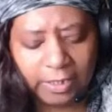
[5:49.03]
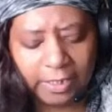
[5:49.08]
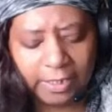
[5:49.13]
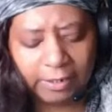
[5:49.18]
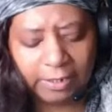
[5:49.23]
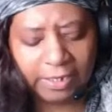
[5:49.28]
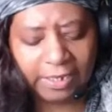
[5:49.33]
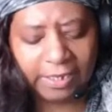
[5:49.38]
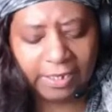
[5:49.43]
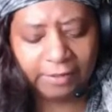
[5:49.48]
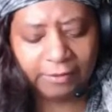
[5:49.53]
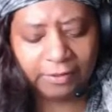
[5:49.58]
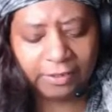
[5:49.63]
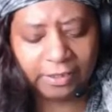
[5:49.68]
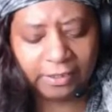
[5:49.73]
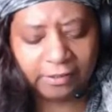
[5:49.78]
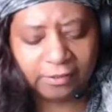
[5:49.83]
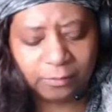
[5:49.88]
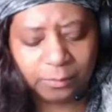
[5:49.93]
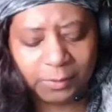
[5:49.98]
had
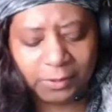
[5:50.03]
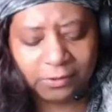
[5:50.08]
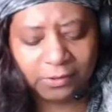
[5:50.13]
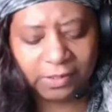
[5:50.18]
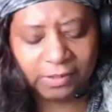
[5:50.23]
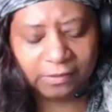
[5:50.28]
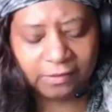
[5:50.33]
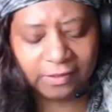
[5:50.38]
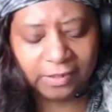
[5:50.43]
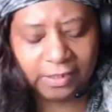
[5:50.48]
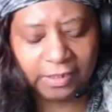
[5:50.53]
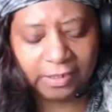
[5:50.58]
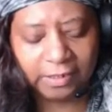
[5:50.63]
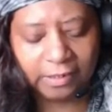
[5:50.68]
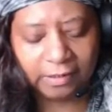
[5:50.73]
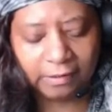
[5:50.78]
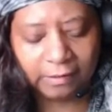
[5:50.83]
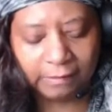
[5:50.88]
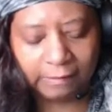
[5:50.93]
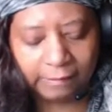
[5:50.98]
experienced
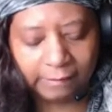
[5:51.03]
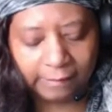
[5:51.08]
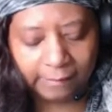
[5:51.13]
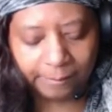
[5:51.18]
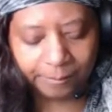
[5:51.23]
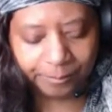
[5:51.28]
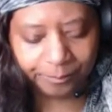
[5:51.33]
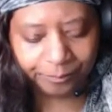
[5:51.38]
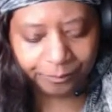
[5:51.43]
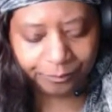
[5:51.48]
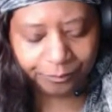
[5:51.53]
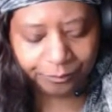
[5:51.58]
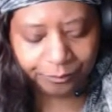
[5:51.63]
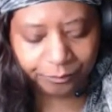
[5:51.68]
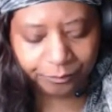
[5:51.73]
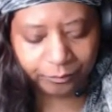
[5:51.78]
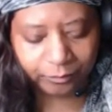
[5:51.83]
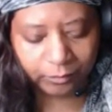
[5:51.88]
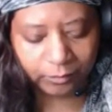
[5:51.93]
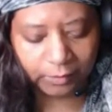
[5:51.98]
the
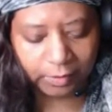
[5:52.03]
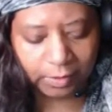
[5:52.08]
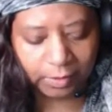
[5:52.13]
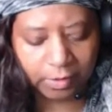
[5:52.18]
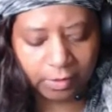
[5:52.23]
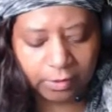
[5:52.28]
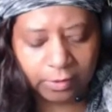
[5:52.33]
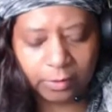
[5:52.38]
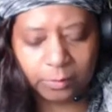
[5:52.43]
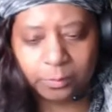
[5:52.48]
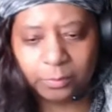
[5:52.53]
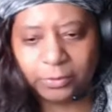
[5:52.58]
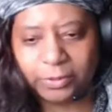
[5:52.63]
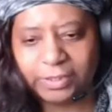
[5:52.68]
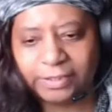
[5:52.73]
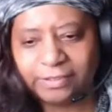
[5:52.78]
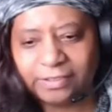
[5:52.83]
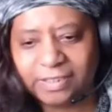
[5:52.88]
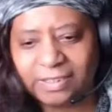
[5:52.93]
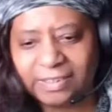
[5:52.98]

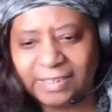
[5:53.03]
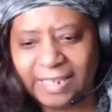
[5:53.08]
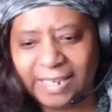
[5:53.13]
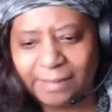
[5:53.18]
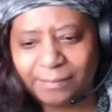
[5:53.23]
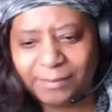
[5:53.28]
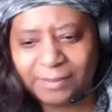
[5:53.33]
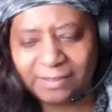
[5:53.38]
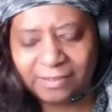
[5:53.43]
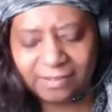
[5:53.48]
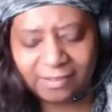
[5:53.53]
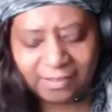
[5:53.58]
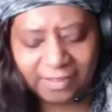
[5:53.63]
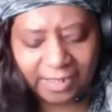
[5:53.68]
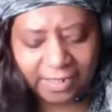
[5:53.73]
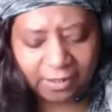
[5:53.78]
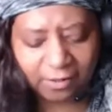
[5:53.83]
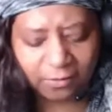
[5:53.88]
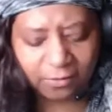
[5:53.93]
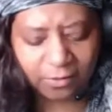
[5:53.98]
bridge collapsing
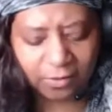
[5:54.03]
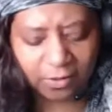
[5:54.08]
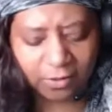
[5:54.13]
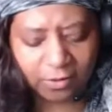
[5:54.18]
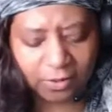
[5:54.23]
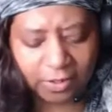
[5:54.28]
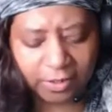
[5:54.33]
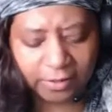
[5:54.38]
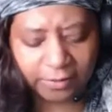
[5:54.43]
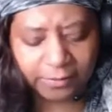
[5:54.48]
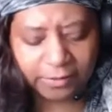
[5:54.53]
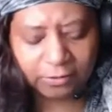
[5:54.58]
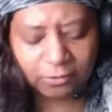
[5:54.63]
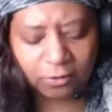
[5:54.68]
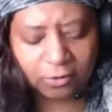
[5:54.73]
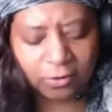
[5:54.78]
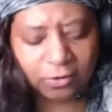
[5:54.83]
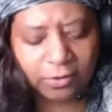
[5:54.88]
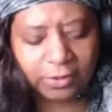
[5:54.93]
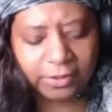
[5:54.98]
today,
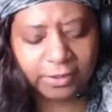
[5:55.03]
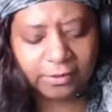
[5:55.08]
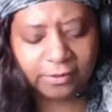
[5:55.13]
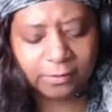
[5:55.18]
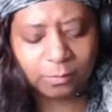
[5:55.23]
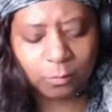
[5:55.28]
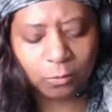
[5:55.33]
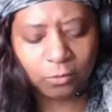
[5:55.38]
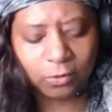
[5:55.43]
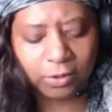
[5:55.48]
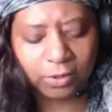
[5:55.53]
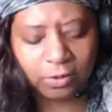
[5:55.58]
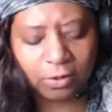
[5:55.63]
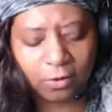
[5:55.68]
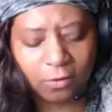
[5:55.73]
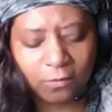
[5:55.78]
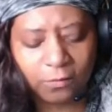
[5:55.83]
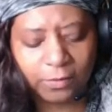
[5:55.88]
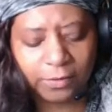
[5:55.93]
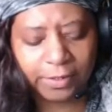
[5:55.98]
early this morning
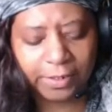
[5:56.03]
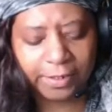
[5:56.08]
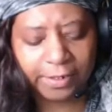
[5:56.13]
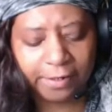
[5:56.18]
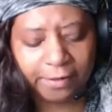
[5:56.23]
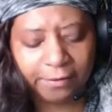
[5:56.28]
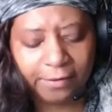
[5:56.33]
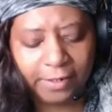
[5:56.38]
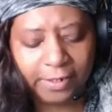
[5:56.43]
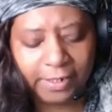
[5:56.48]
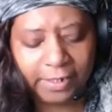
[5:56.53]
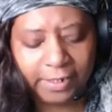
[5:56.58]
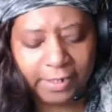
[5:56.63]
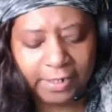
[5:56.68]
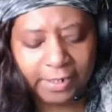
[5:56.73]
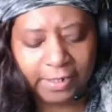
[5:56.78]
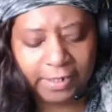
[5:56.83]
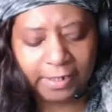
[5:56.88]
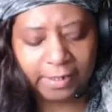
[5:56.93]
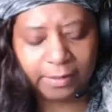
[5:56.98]
over there
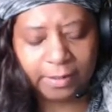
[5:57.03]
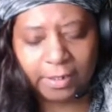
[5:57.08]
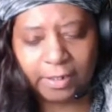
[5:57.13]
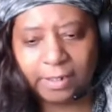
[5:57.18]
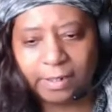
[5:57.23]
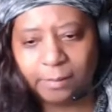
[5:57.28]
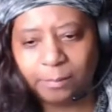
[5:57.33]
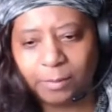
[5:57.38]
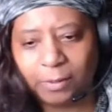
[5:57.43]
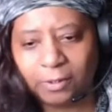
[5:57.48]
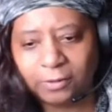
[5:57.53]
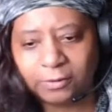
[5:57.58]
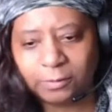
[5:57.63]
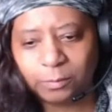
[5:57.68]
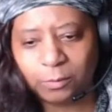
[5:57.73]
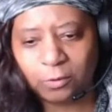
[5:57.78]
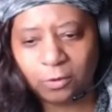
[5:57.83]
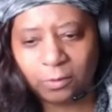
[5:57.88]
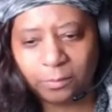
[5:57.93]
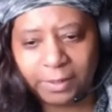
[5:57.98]
in
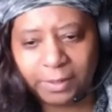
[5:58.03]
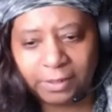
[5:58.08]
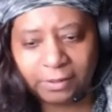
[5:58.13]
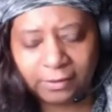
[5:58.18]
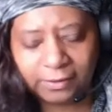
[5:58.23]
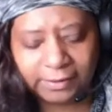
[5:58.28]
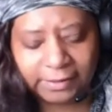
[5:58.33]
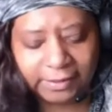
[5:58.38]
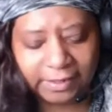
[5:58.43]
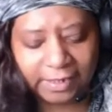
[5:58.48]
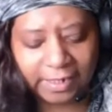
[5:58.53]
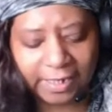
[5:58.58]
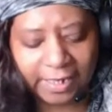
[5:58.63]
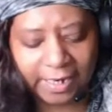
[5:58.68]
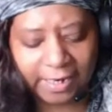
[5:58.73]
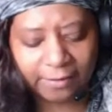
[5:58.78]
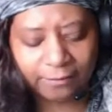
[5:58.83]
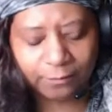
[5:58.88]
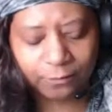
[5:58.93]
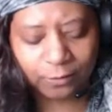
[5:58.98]
Baltimore, Maryland. I
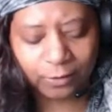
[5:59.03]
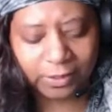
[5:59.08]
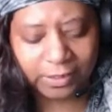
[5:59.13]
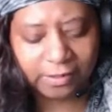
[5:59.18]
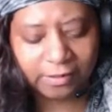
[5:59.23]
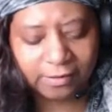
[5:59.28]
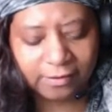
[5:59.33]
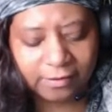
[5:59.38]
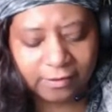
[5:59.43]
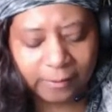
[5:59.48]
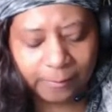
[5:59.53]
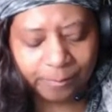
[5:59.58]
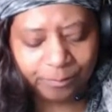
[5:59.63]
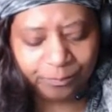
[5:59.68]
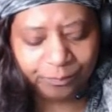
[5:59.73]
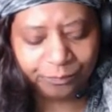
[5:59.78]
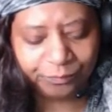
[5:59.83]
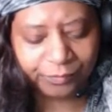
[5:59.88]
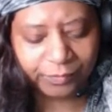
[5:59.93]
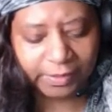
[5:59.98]
have friends
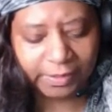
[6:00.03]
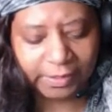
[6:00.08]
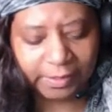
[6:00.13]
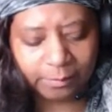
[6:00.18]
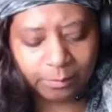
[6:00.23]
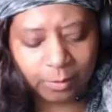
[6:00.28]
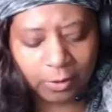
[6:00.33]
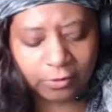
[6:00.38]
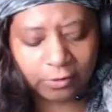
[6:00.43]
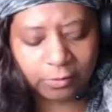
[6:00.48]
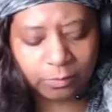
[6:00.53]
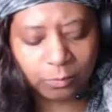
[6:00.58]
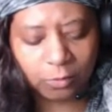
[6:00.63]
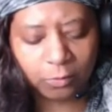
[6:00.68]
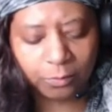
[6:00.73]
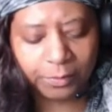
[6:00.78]
in Baltimore,